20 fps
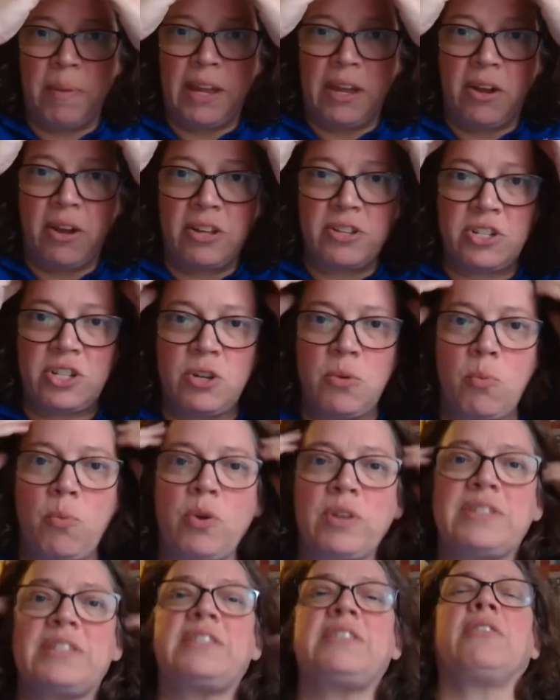because you
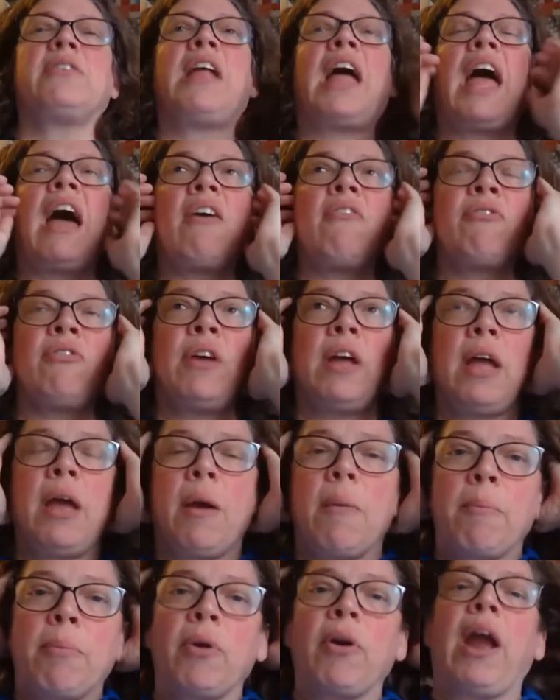would still have
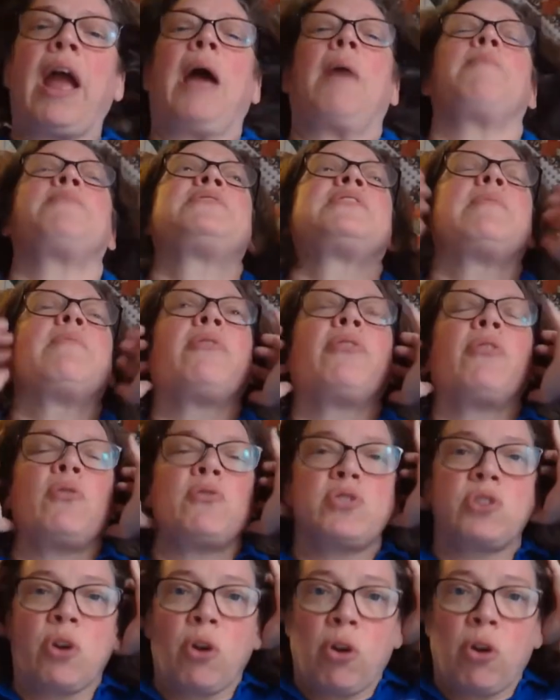perhaps some of those